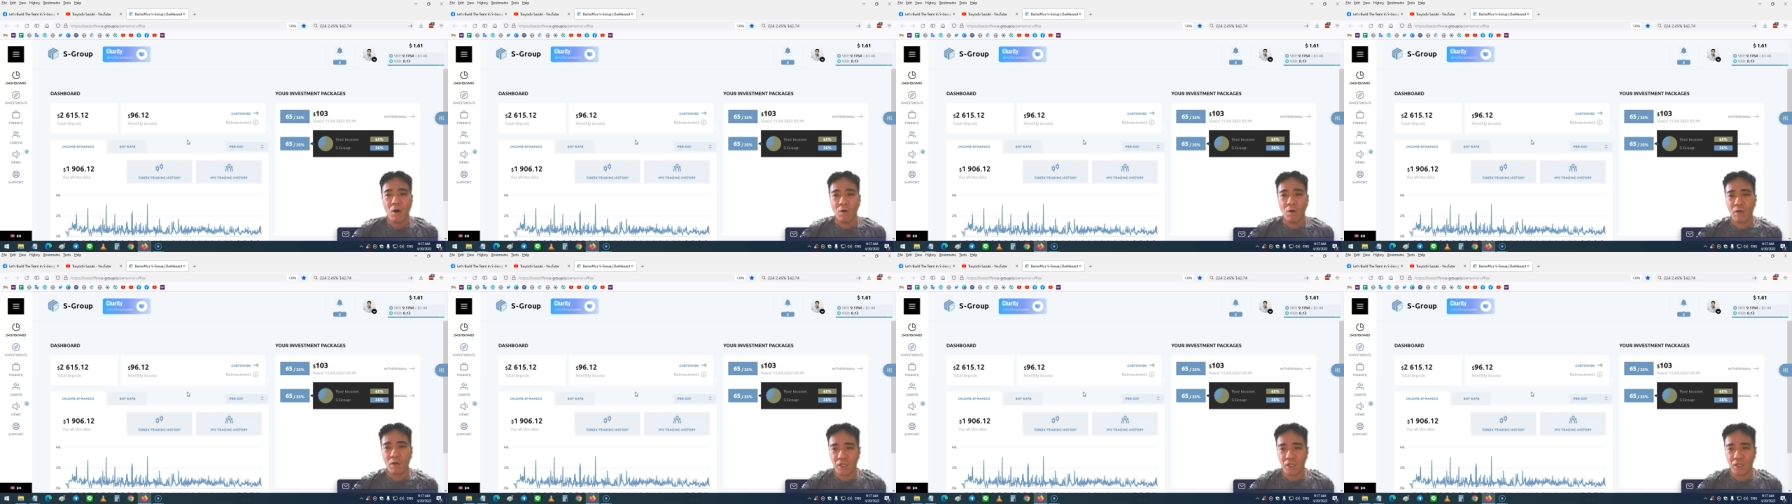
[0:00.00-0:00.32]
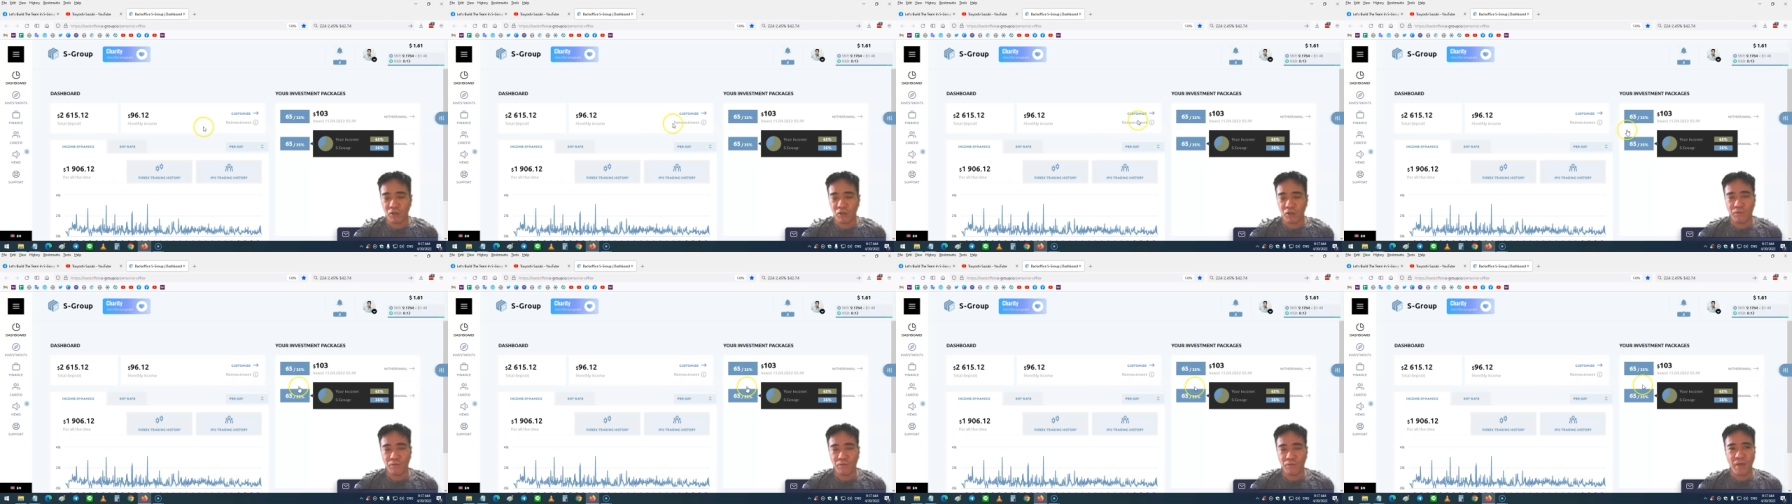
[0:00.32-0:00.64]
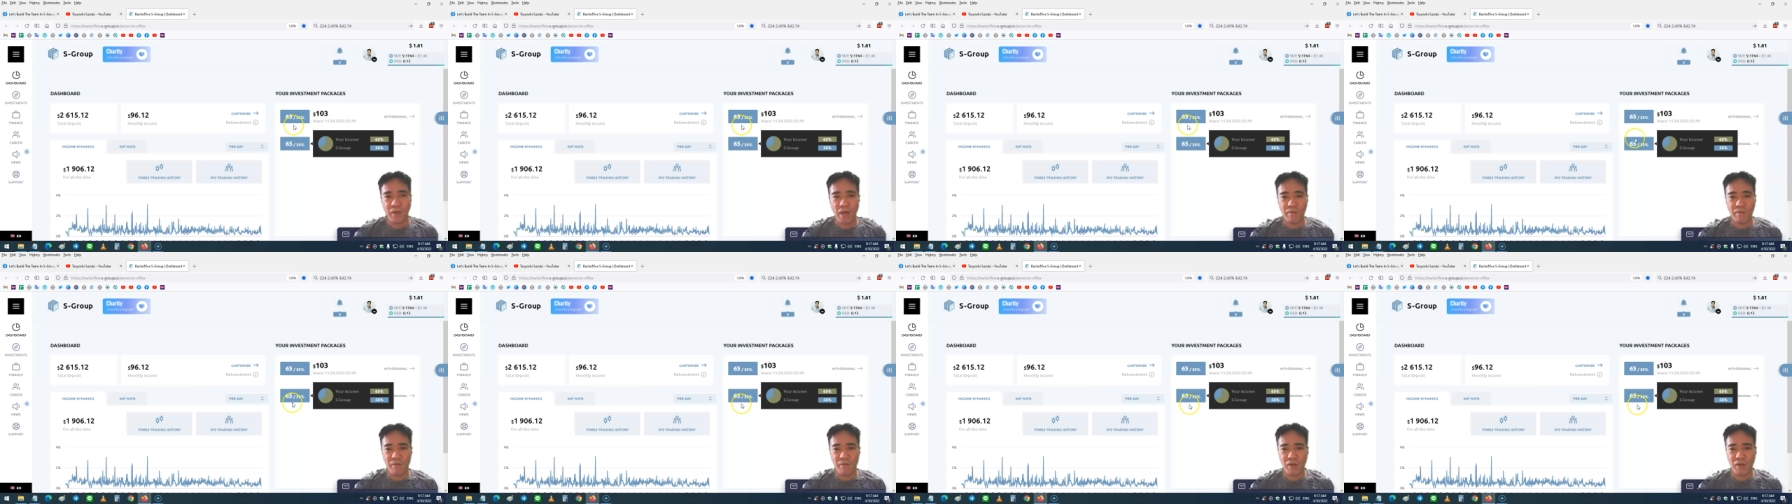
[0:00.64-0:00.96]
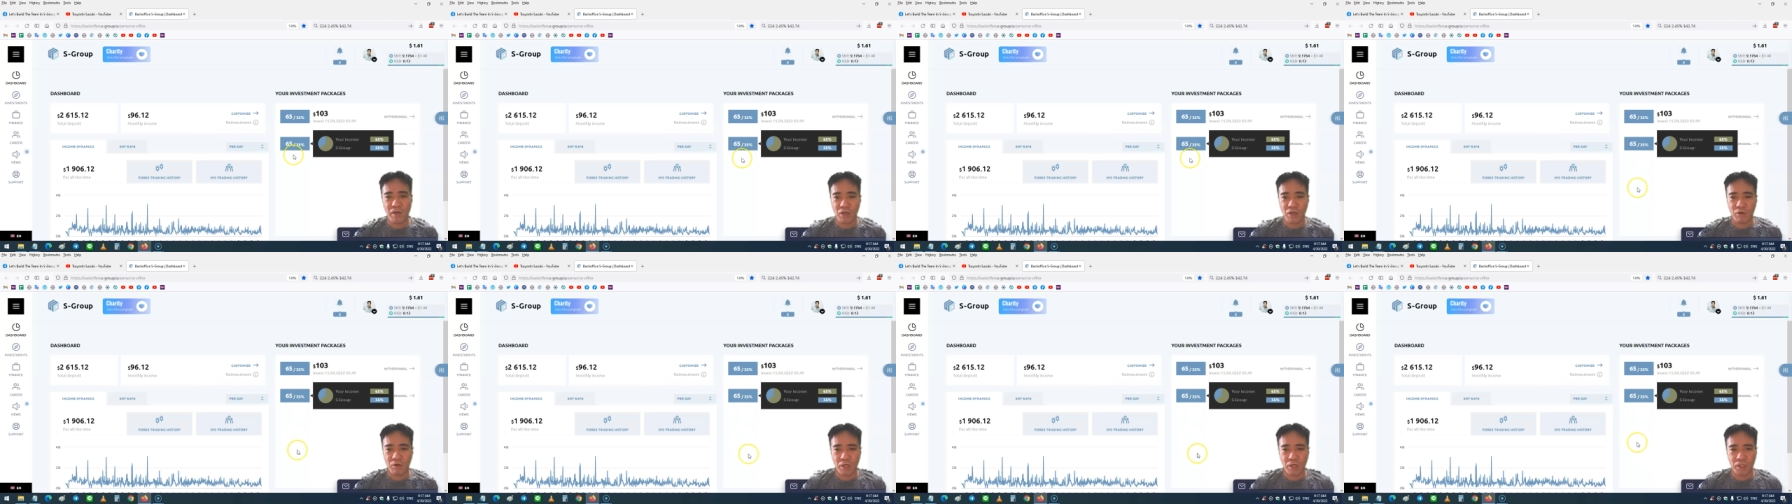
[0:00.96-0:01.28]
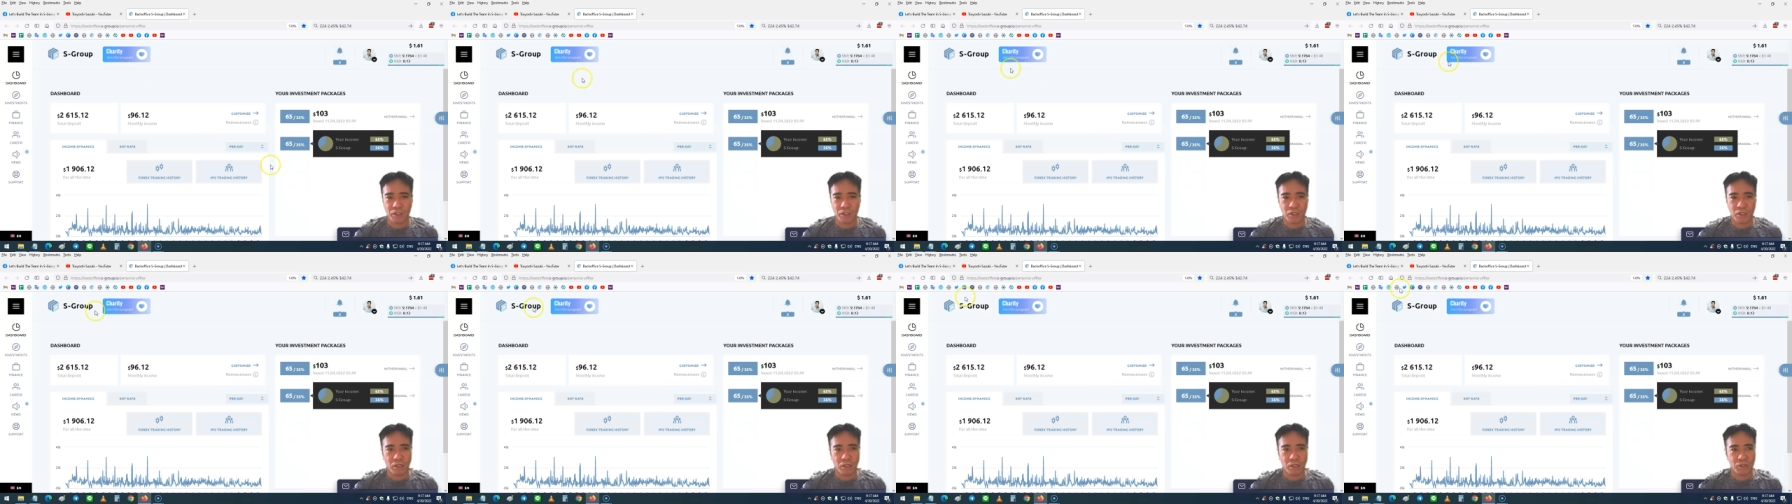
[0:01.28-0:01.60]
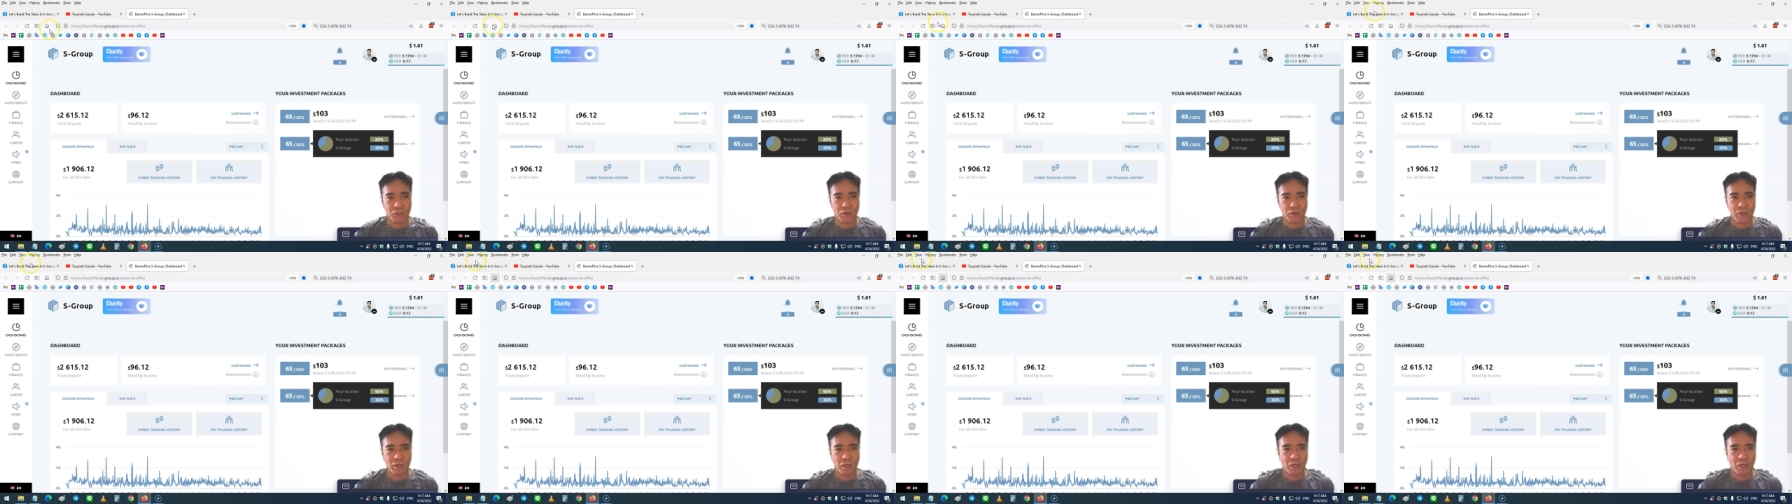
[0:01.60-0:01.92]
Okay, so if you have any
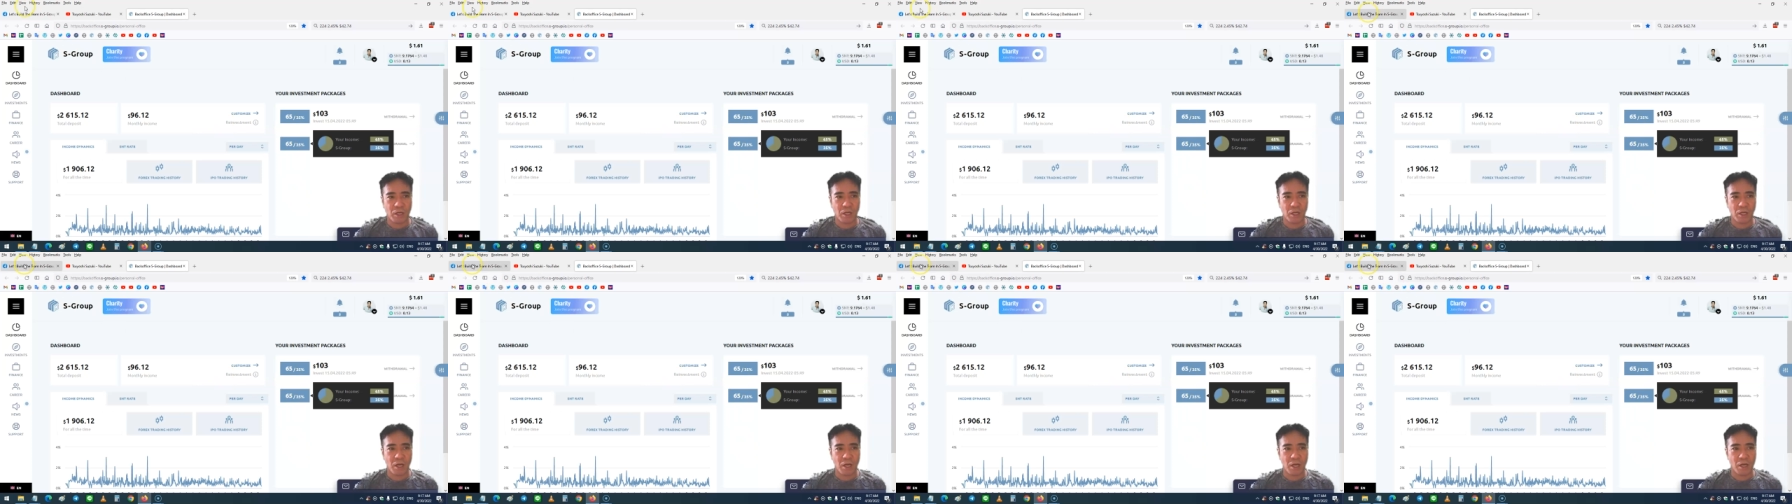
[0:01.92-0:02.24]
questions, you can